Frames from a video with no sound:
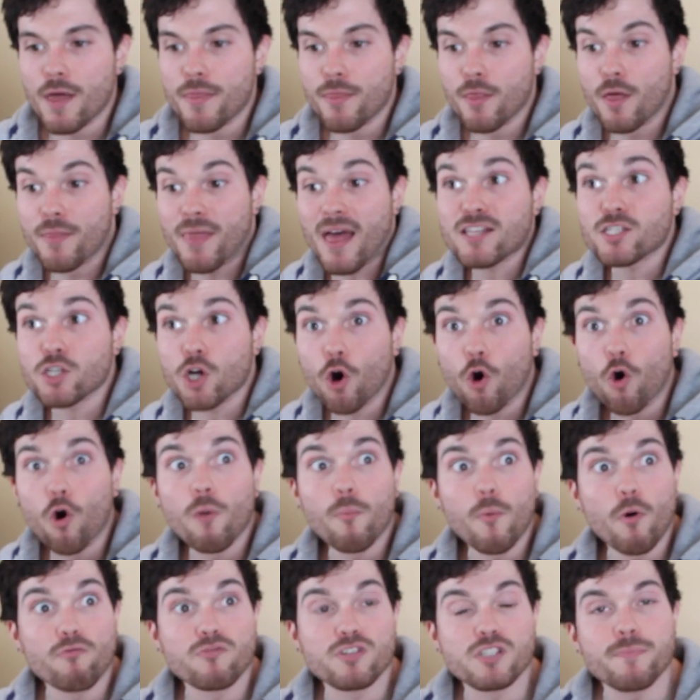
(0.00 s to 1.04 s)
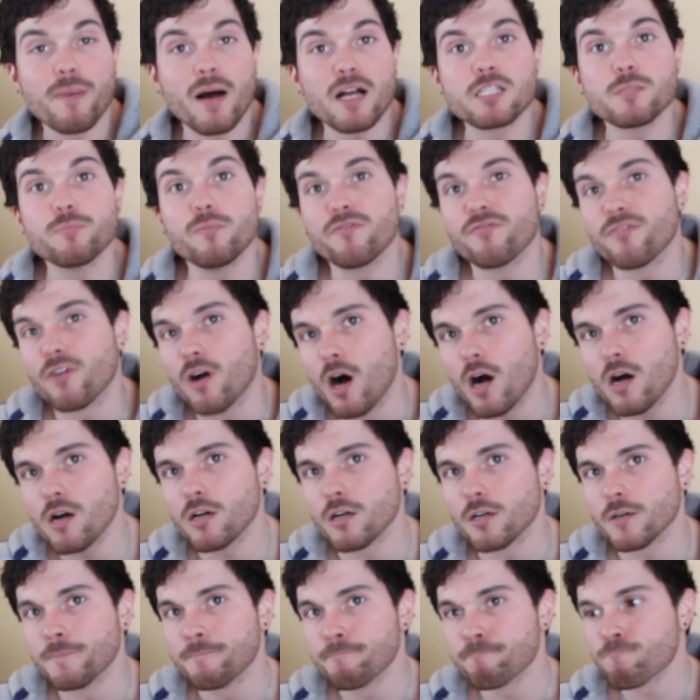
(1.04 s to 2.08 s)
and that's our hormone responsible for
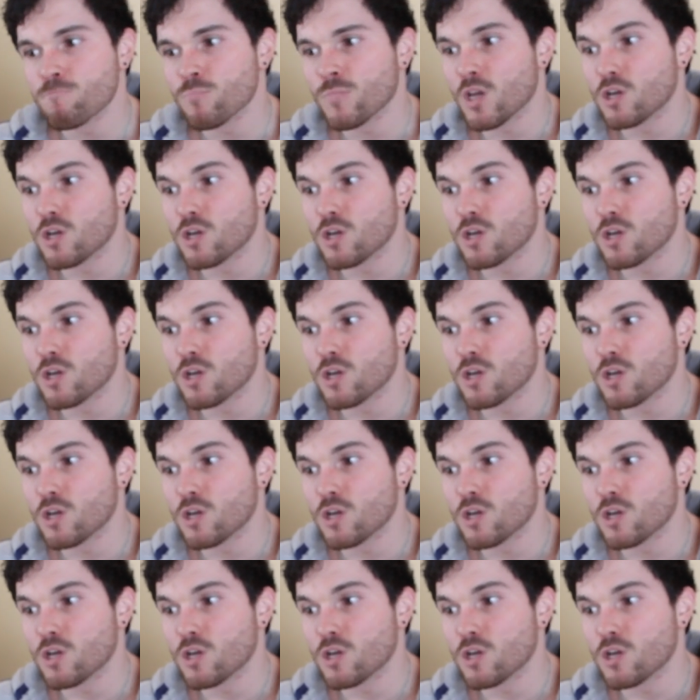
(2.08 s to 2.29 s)
hunger.